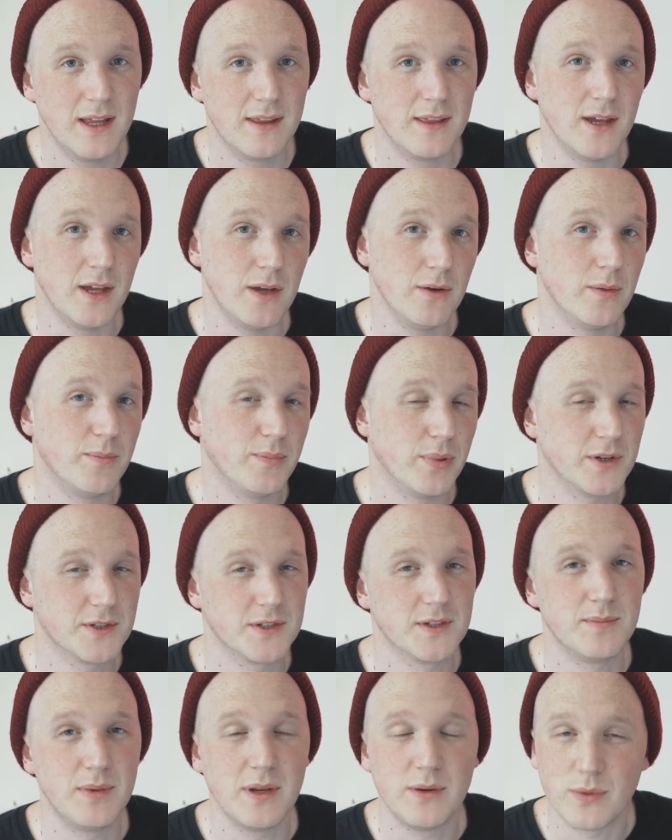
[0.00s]
that you would
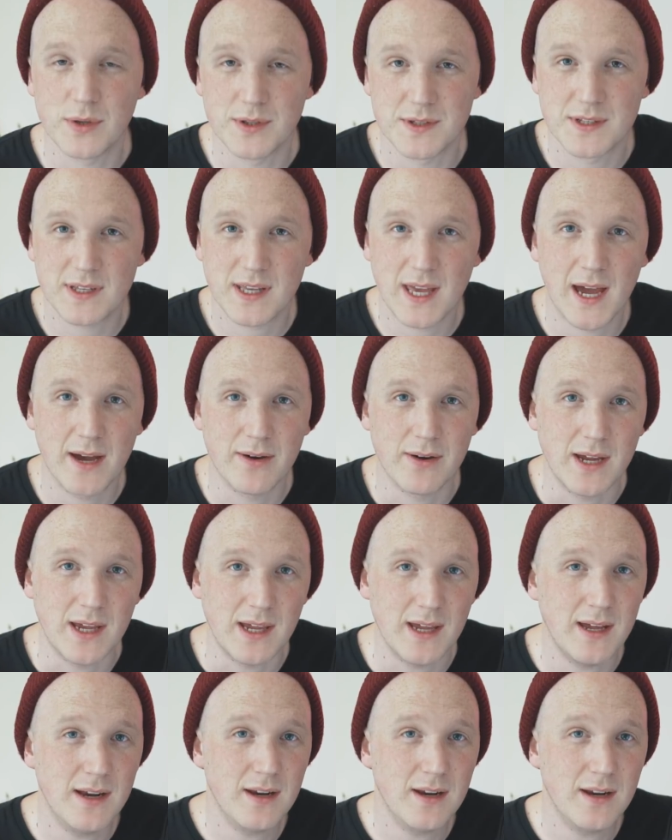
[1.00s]
possibly want to carry,